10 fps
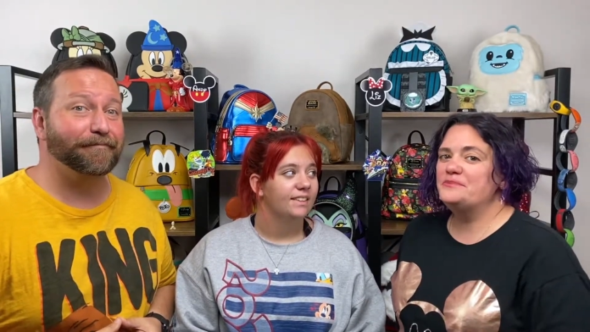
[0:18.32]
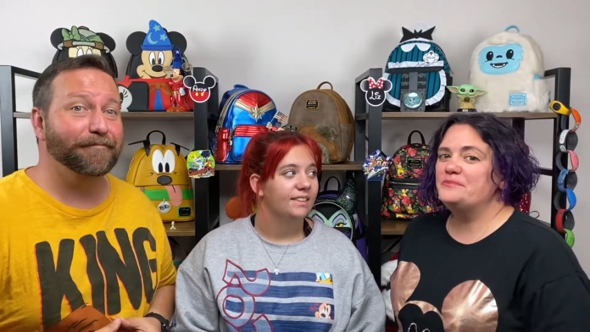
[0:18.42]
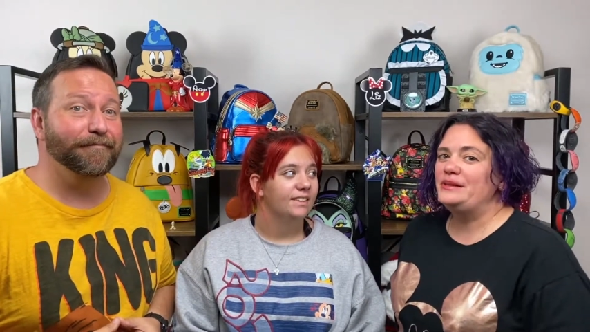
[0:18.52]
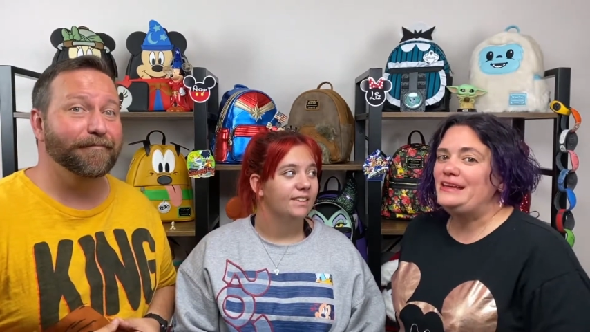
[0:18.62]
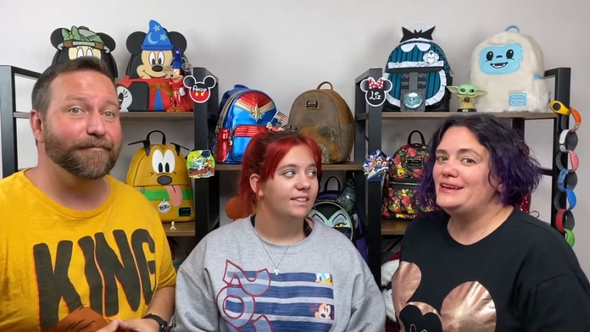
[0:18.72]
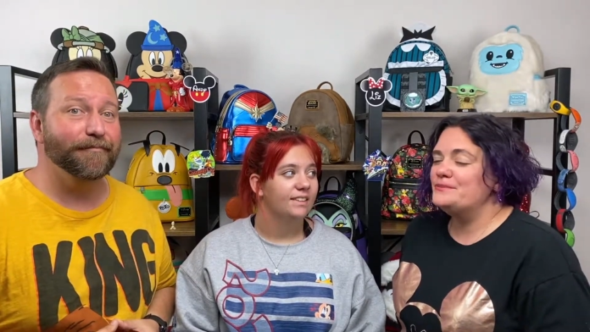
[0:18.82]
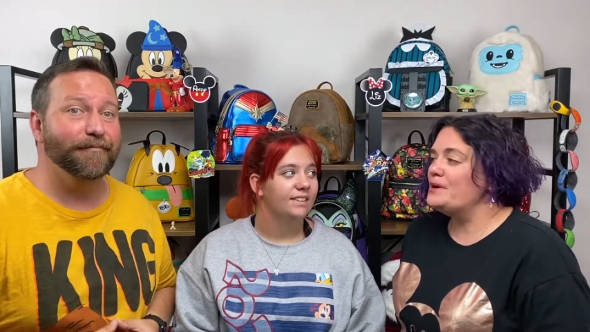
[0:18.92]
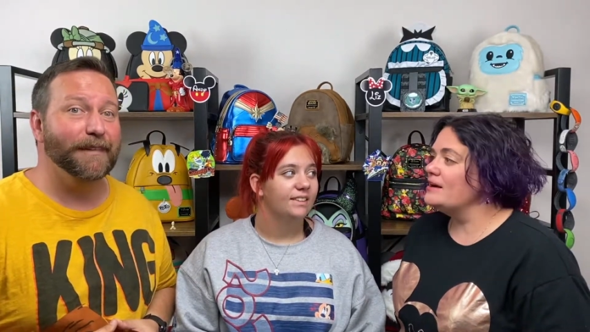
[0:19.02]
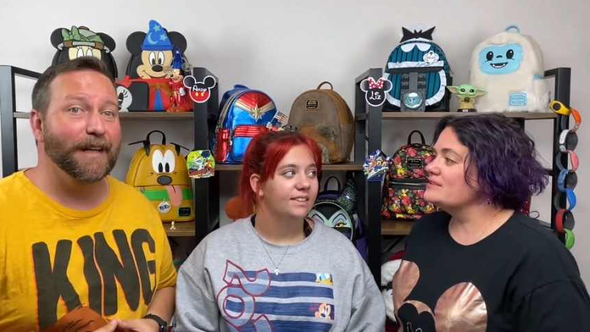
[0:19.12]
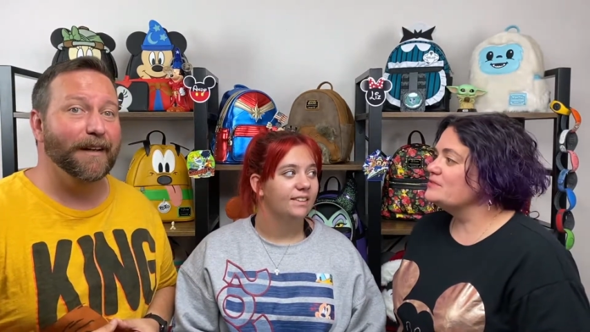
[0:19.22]
Speaker 1: bling
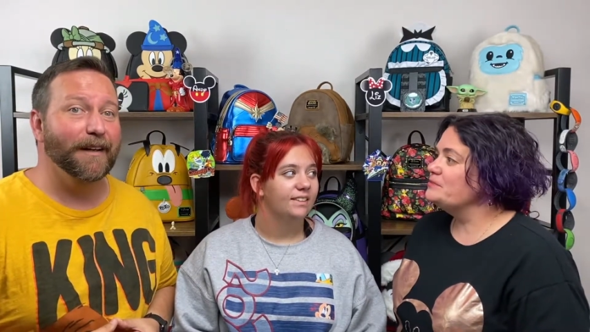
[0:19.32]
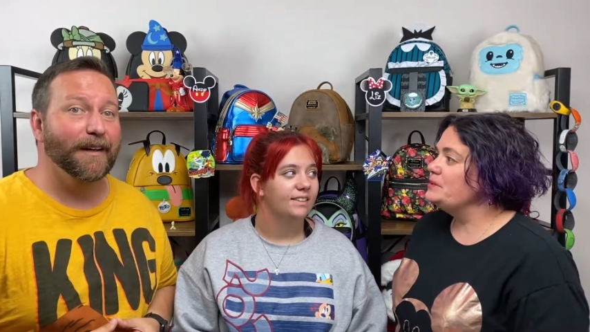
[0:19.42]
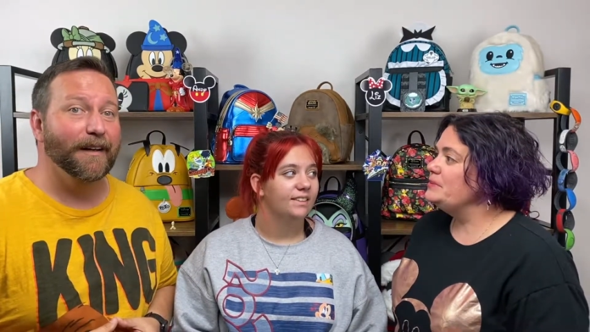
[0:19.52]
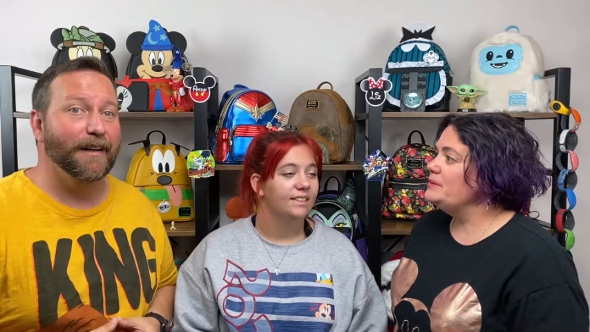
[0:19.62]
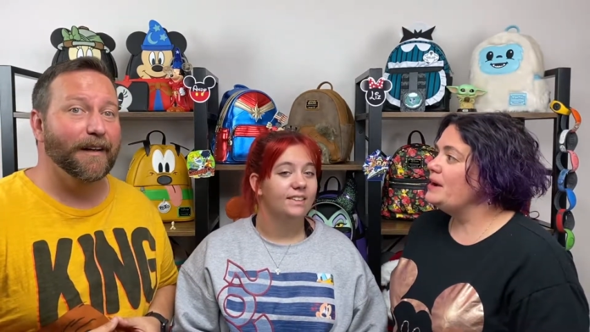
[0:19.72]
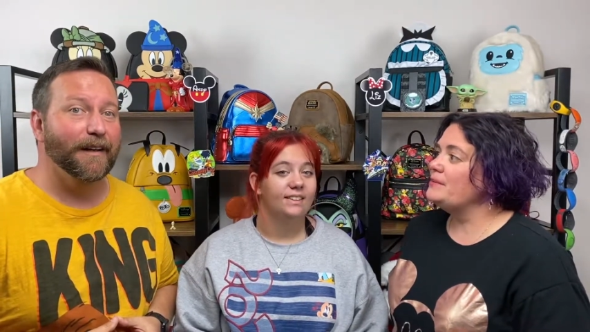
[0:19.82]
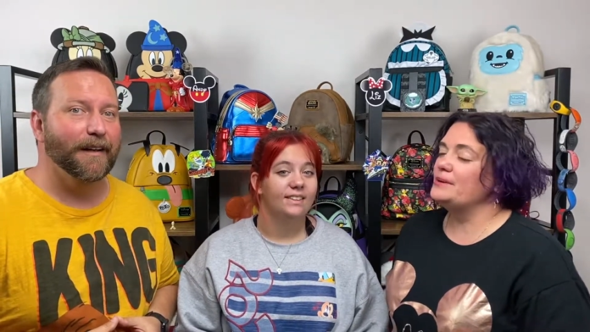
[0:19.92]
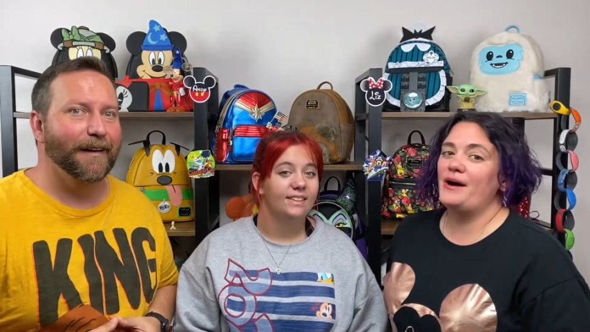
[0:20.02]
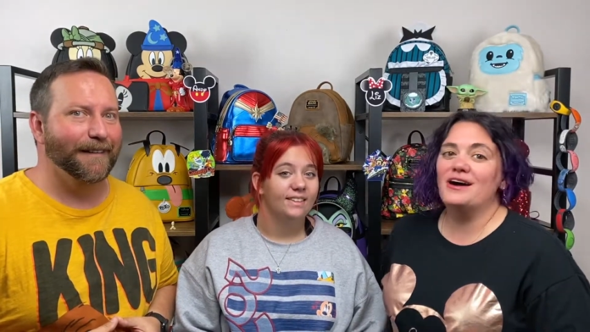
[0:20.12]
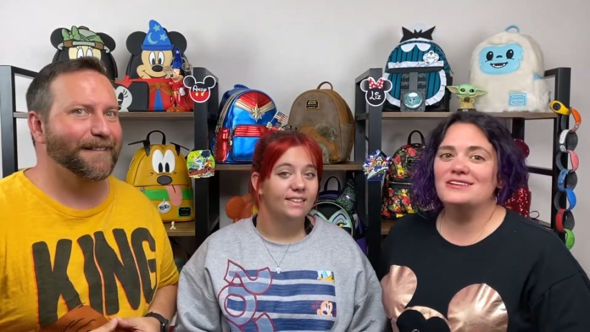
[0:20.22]
box from Bibbidi
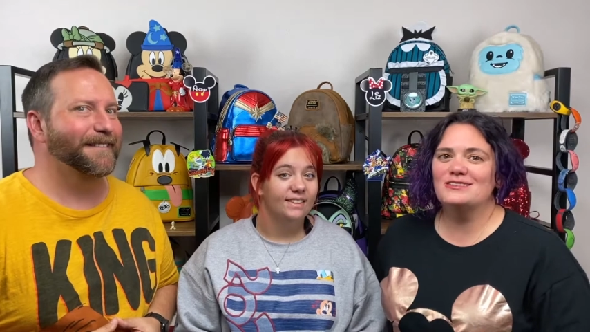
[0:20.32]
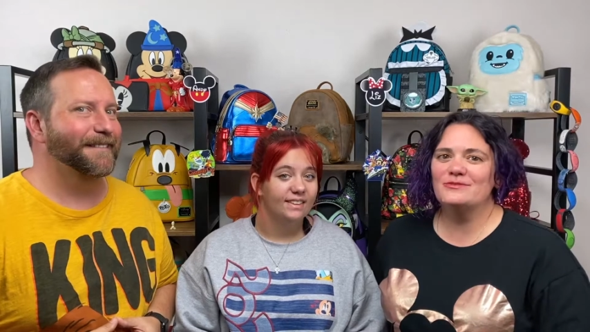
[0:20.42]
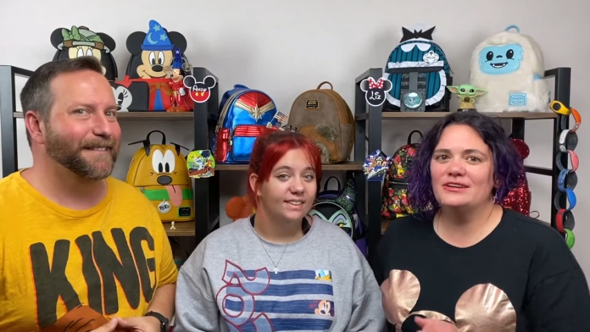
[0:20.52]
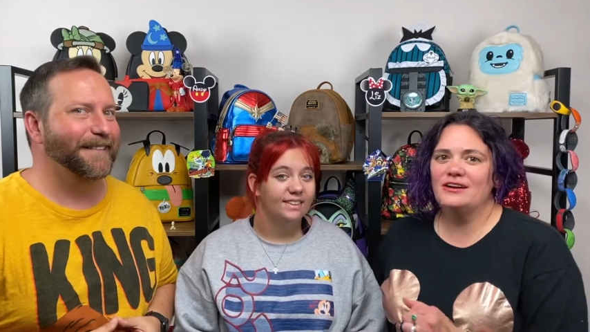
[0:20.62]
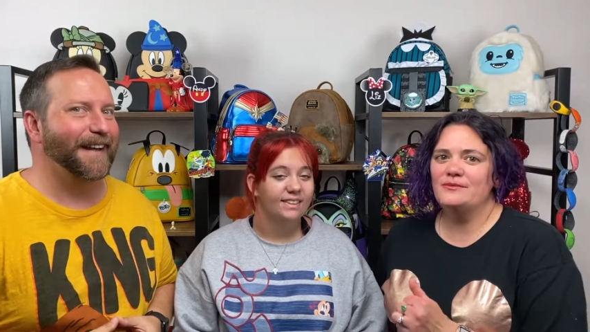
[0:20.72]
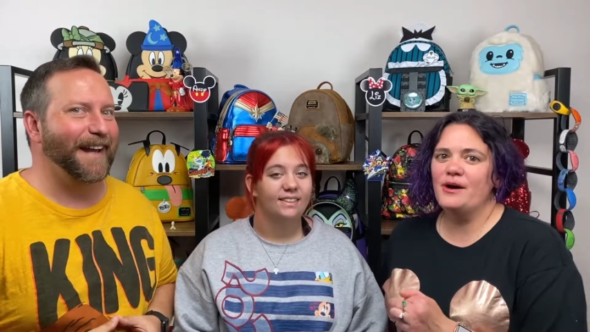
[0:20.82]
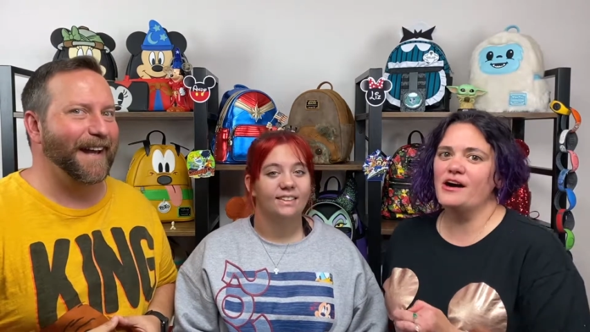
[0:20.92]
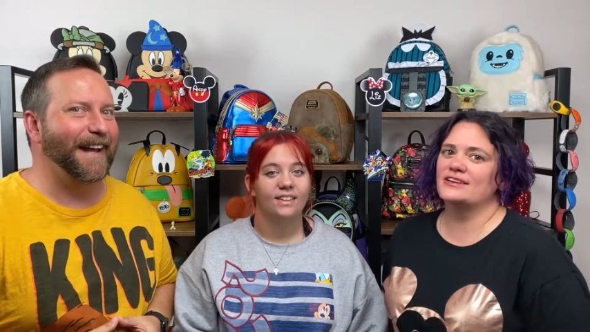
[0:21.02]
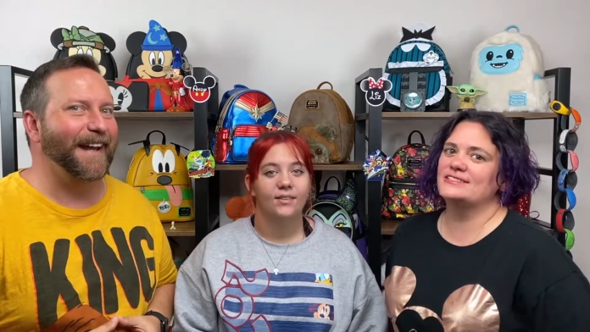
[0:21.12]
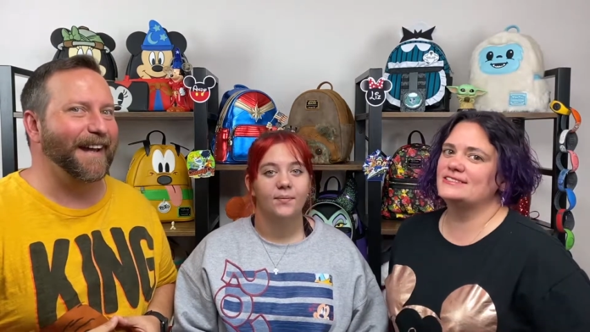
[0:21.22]
Bobbidi Box that we're going to
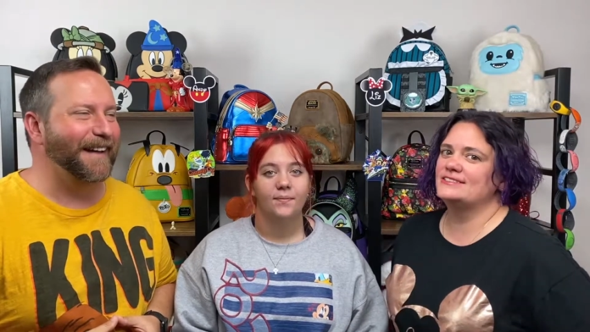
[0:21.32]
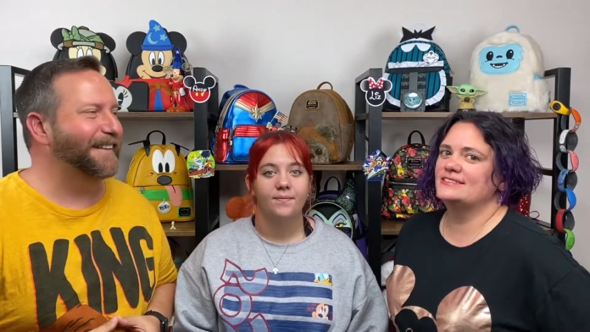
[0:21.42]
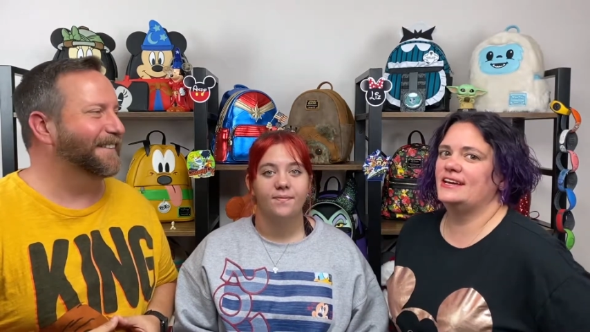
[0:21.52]
unbox.